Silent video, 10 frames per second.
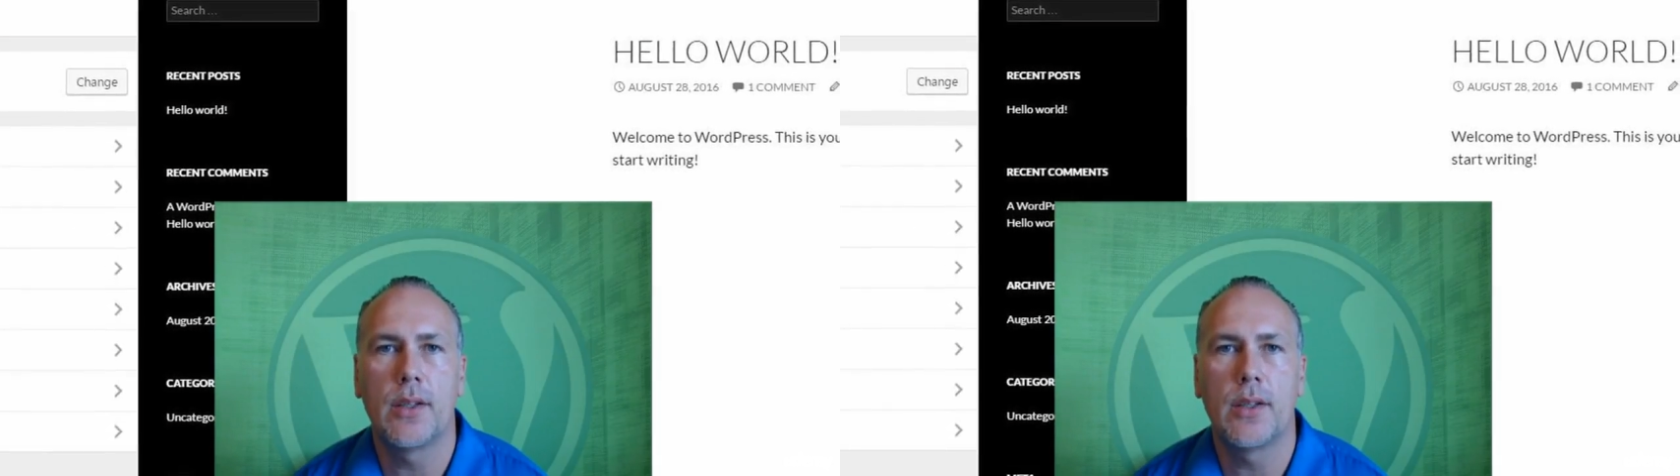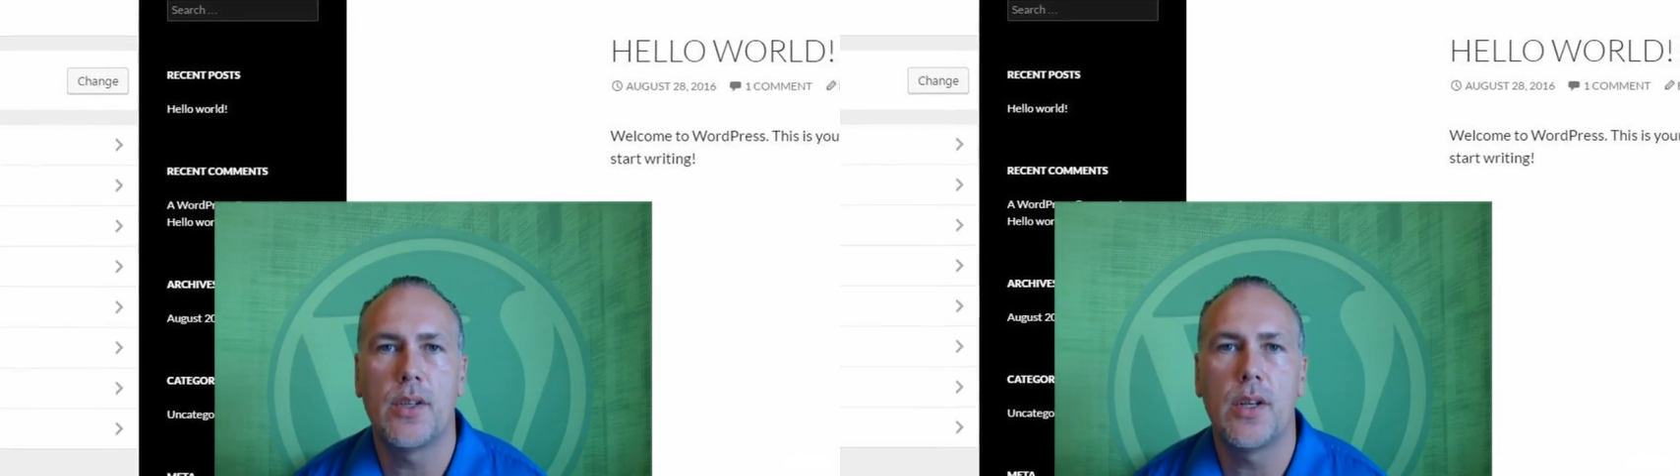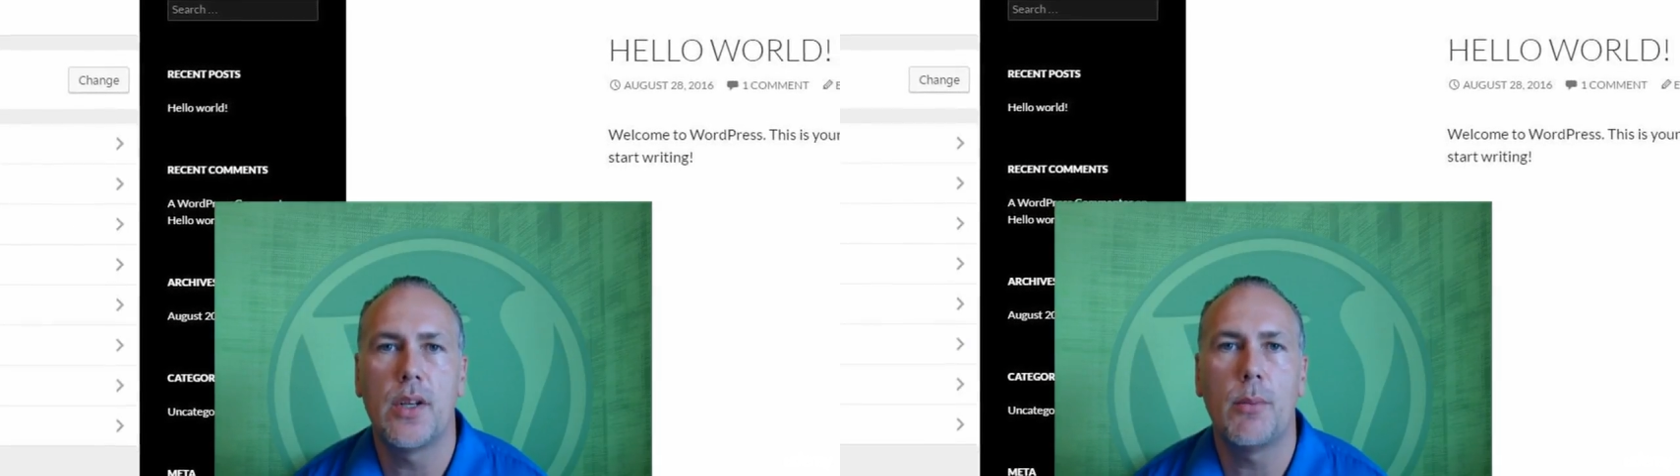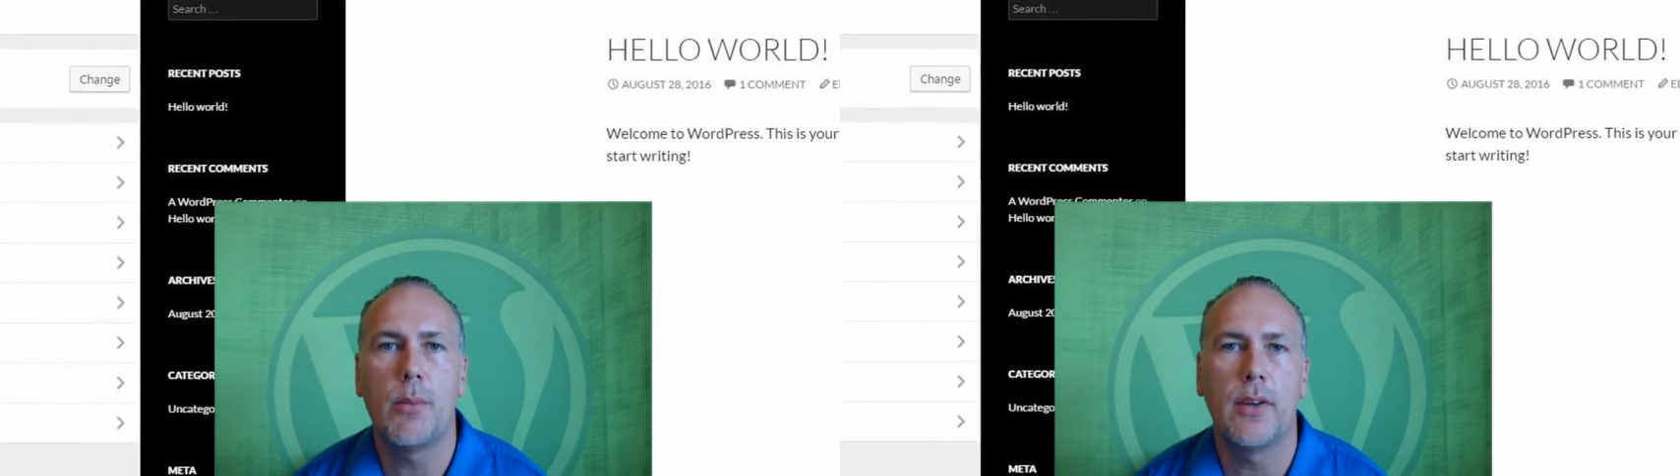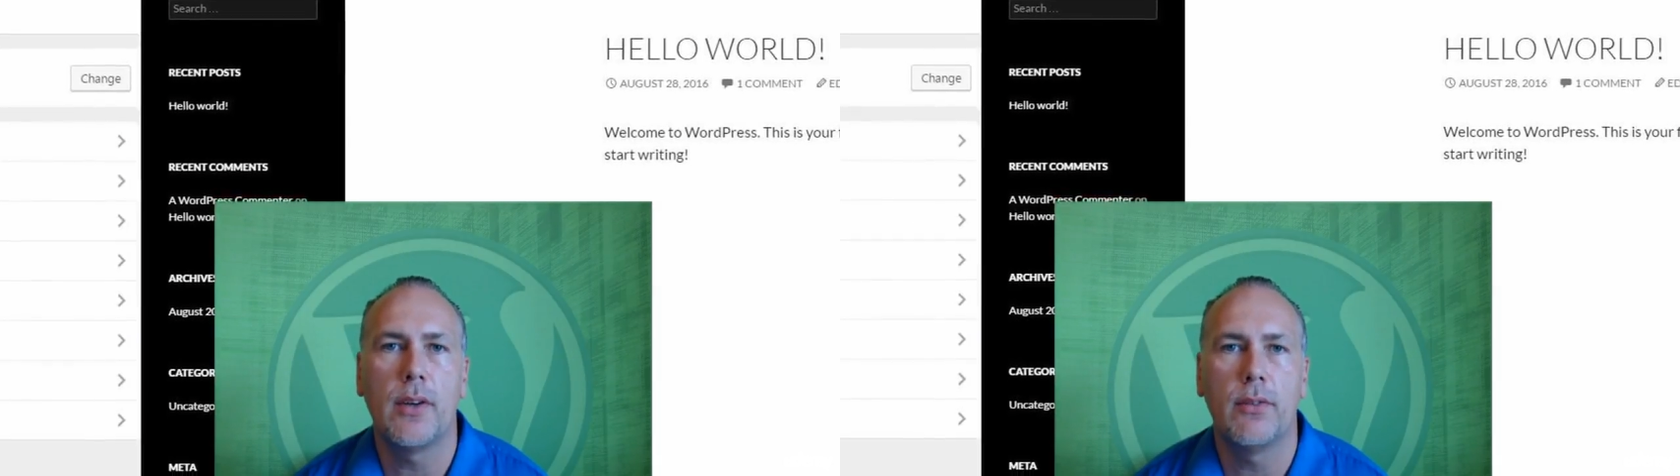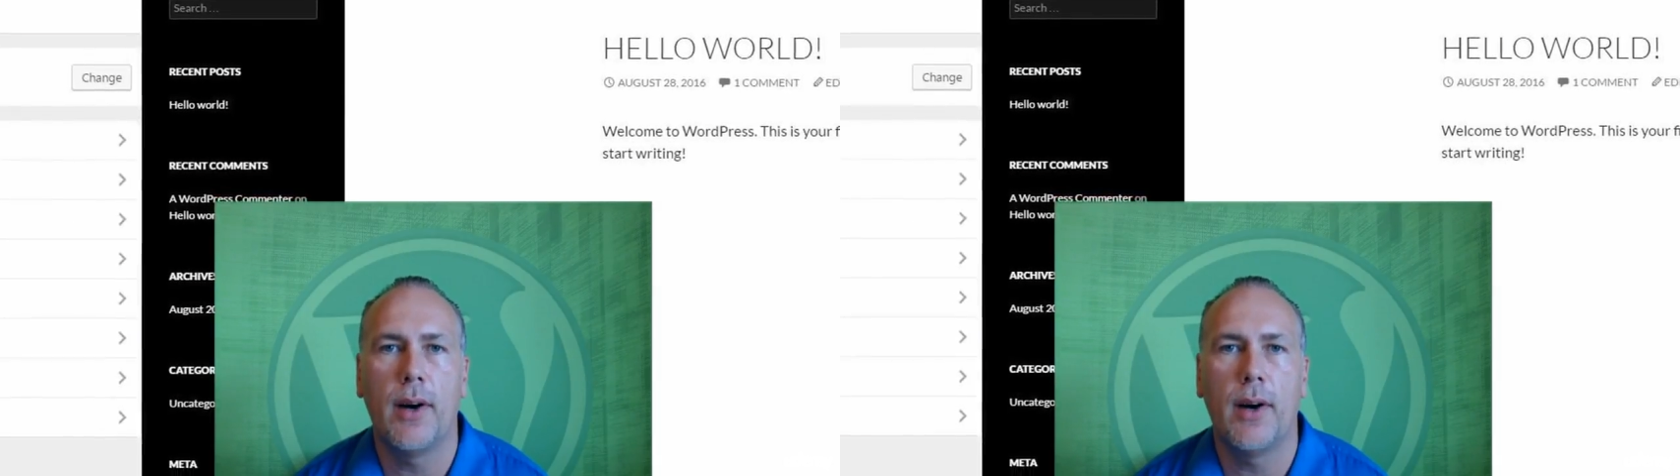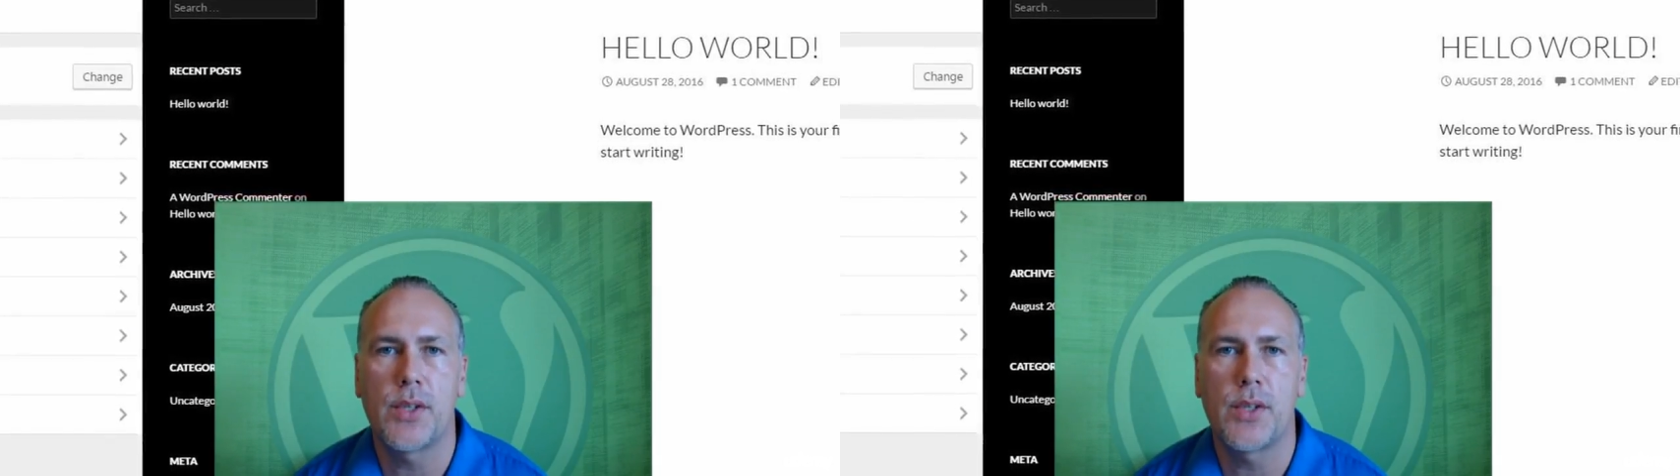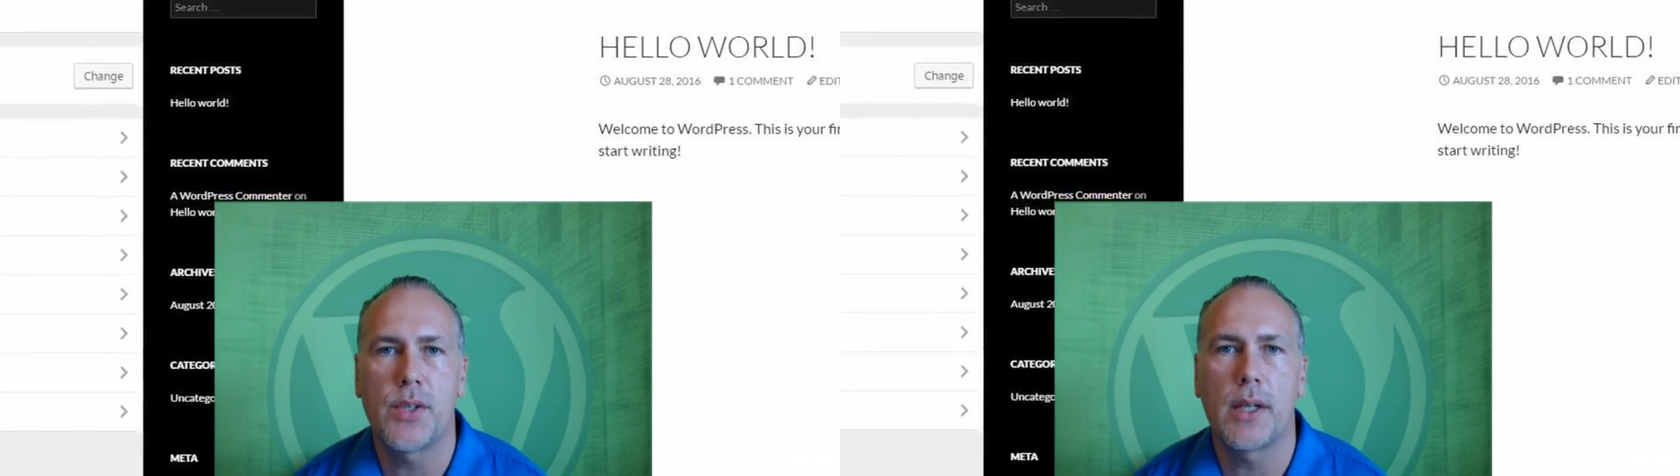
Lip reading: So there's a number of different files that